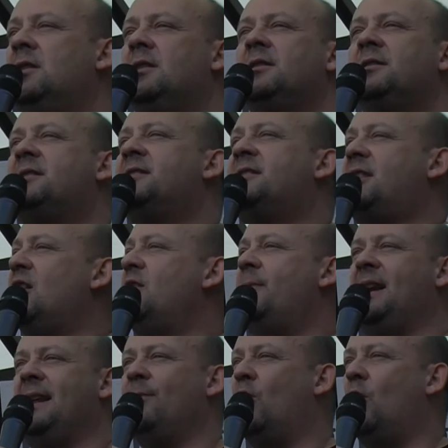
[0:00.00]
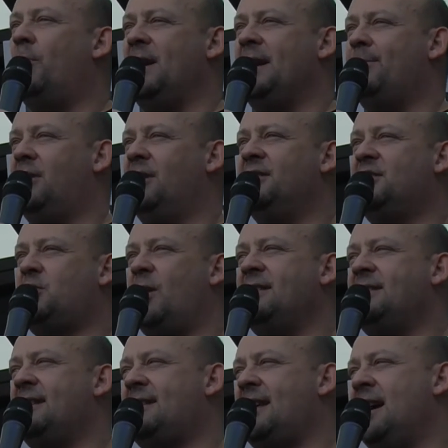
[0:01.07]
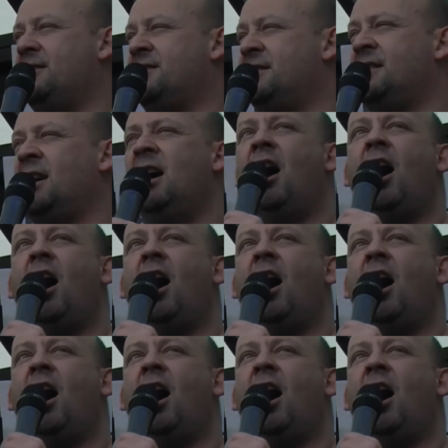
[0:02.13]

so many more people than 20,000. Do you